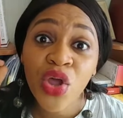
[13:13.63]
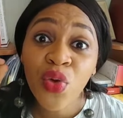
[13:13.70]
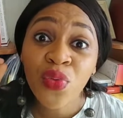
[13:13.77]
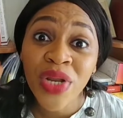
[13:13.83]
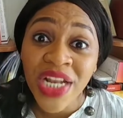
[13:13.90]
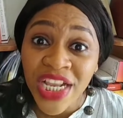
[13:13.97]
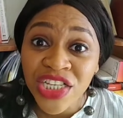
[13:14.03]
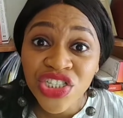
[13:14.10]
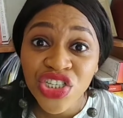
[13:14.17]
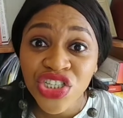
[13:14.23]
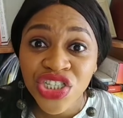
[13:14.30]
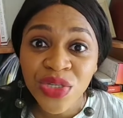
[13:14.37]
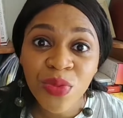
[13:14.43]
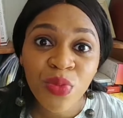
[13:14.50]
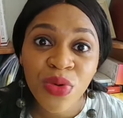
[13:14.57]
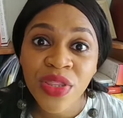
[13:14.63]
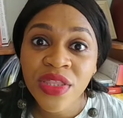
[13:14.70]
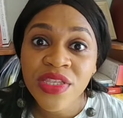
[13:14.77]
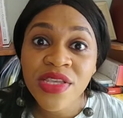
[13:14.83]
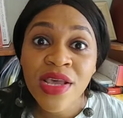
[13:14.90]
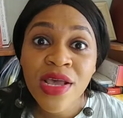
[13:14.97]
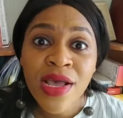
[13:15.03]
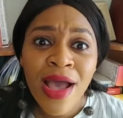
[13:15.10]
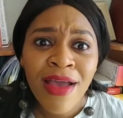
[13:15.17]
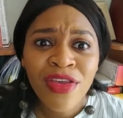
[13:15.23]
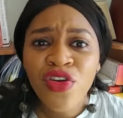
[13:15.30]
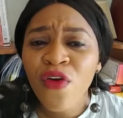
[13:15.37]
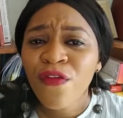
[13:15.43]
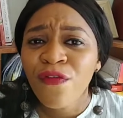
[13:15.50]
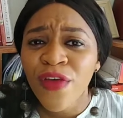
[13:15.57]
relationship with
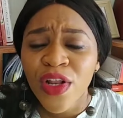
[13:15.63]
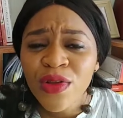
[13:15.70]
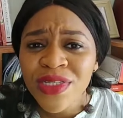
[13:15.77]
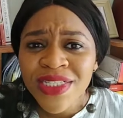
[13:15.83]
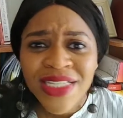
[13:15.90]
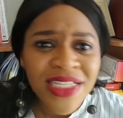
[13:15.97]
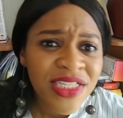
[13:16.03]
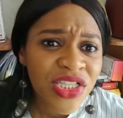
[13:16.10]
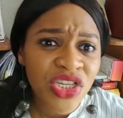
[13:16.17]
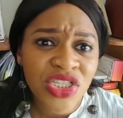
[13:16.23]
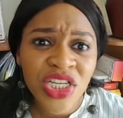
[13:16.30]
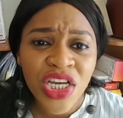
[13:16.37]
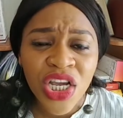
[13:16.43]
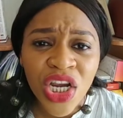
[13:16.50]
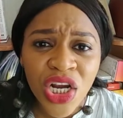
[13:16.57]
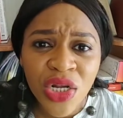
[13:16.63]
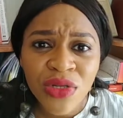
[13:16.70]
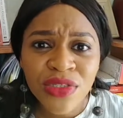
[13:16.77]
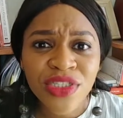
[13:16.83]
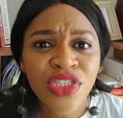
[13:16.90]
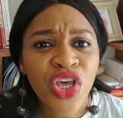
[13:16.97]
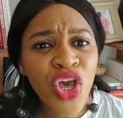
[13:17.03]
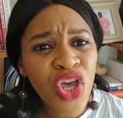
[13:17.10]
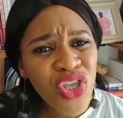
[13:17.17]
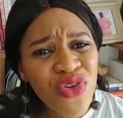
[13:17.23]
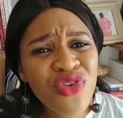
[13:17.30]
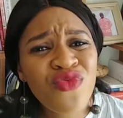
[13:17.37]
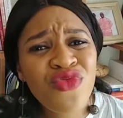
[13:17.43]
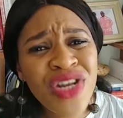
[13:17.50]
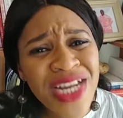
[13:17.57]
your fellow sisters and girls,
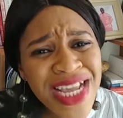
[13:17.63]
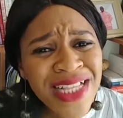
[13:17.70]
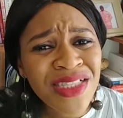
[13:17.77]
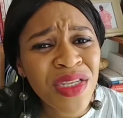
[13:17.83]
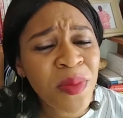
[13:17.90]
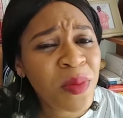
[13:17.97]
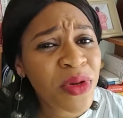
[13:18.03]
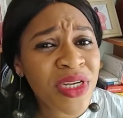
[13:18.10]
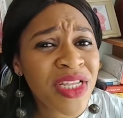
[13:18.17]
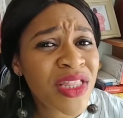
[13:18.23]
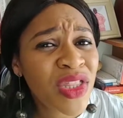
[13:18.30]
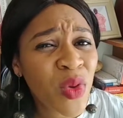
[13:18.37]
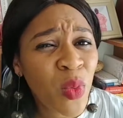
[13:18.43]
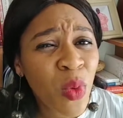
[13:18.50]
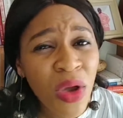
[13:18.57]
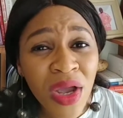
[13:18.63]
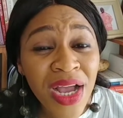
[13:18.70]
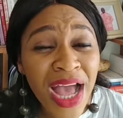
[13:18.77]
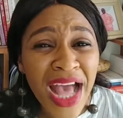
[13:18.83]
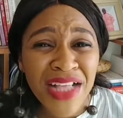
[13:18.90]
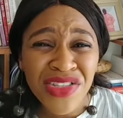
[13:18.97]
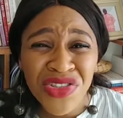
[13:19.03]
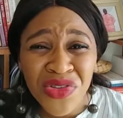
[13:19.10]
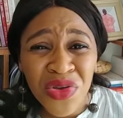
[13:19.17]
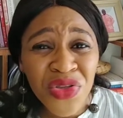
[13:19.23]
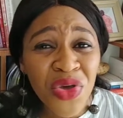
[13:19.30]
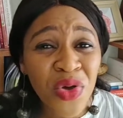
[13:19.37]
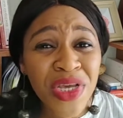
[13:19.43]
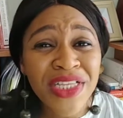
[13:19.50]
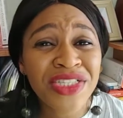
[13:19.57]
you need to put in the work. And so
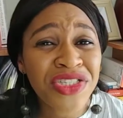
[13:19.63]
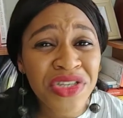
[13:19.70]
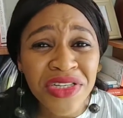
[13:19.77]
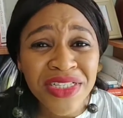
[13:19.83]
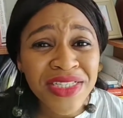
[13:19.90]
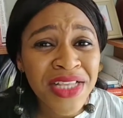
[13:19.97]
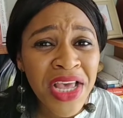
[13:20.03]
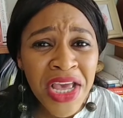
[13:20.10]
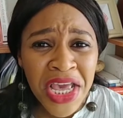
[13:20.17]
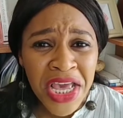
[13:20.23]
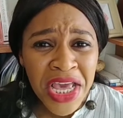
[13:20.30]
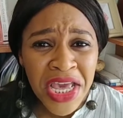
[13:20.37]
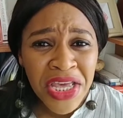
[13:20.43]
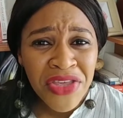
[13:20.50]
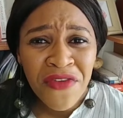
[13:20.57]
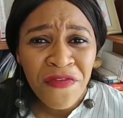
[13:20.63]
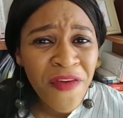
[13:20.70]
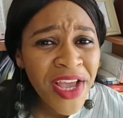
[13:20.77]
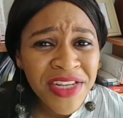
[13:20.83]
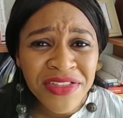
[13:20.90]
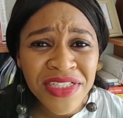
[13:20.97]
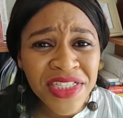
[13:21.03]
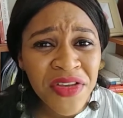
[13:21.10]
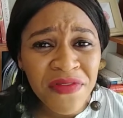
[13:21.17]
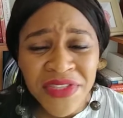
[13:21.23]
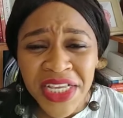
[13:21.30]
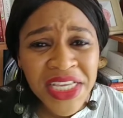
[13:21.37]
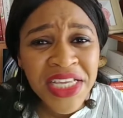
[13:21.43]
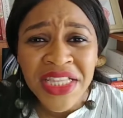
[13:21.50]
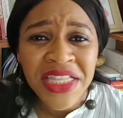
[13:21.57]
you find yourself
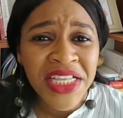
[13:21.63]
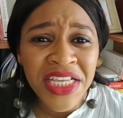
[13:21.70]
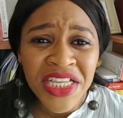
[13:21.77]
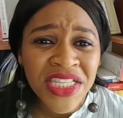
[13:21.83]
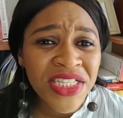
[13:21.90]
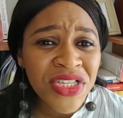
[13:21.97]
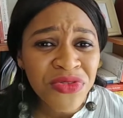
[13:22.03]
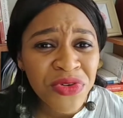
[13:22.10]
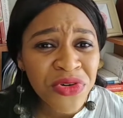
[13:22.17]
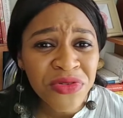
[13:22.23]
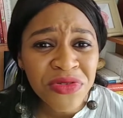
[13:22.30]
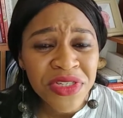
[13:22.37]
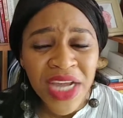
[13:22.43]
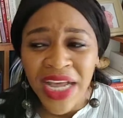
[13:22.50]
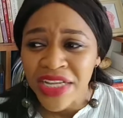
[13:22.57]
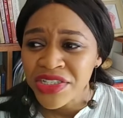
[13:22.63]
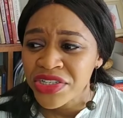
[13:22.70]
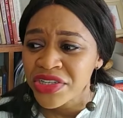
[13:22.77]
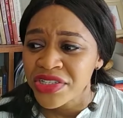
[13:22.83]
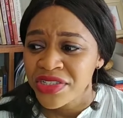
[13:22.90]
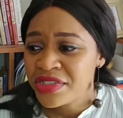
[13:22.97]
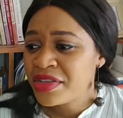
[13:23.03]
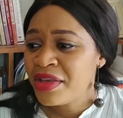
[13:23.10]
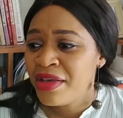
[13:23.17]
taking the easy road and just